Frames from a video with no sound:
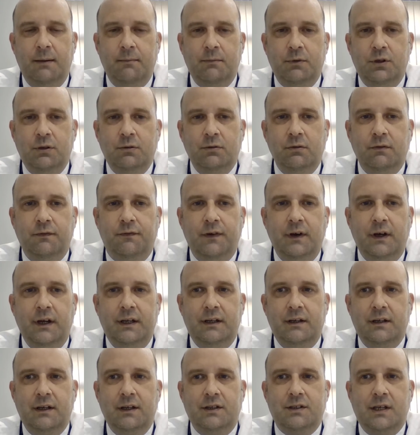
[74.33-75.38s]
You will
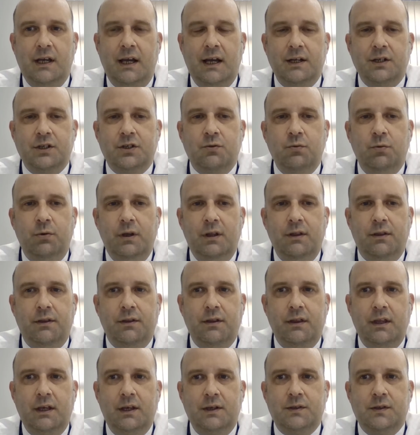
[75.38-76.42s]
find attached with
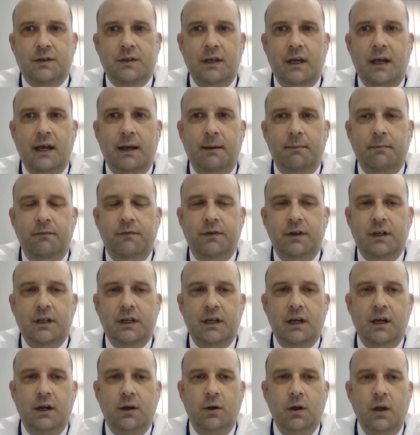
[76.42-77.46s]
this
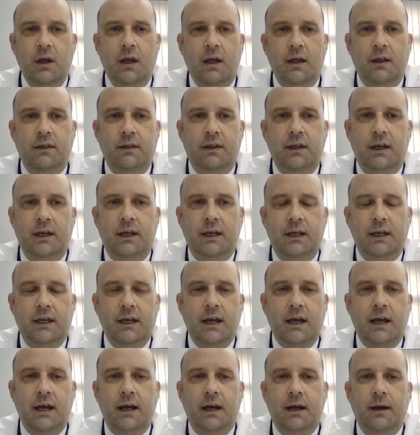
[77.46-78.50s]
video
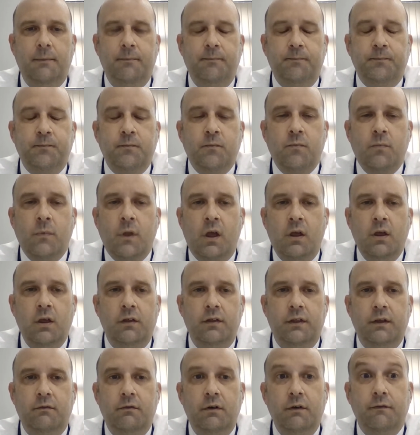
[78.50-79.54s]
the
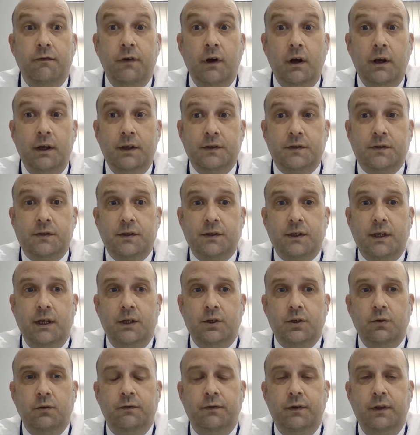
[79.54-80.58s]
revised
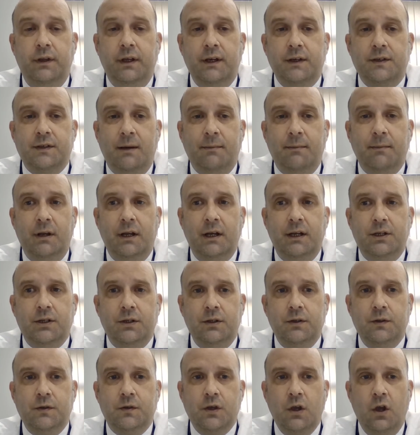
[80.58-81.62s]
schedule for the
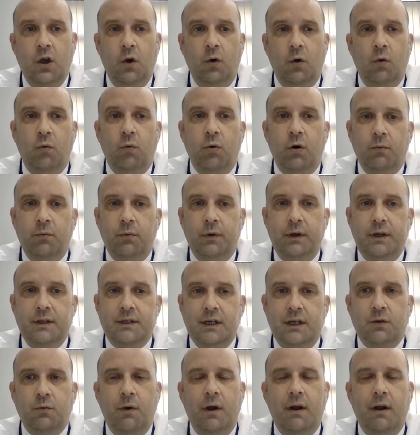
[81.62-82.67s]
examinations. What we
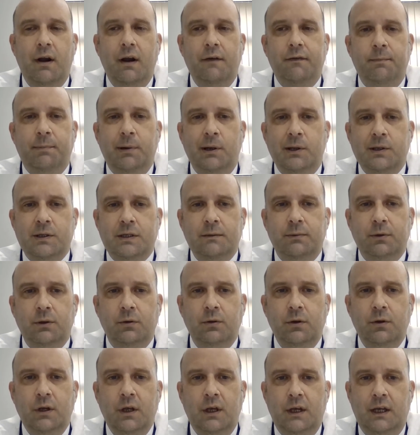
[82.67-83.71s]
did wherever
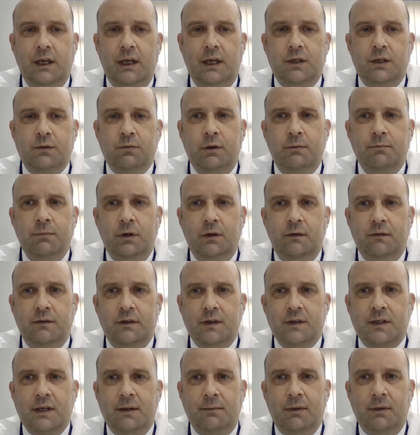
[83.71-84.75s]
possible is we moved
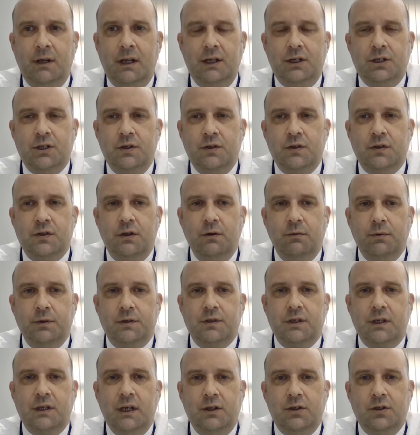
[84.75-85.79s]
examinations that were
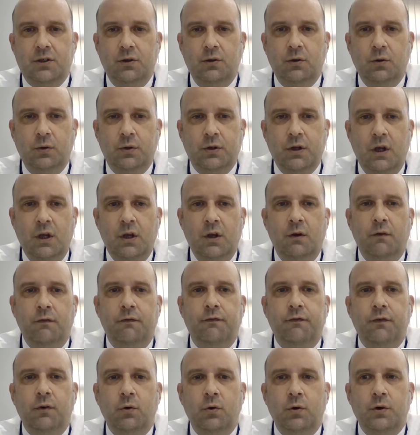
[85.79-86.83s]
scheduled
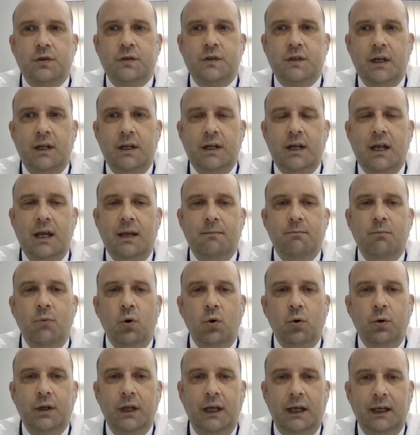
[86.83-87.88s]
for Sunday
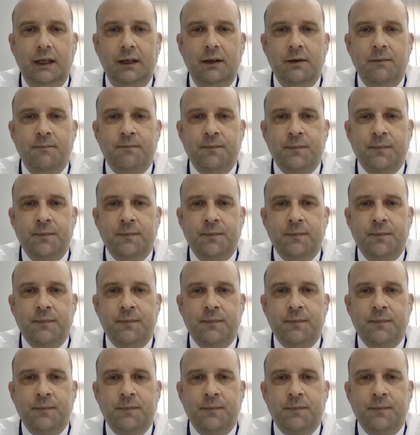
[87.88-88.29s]
morning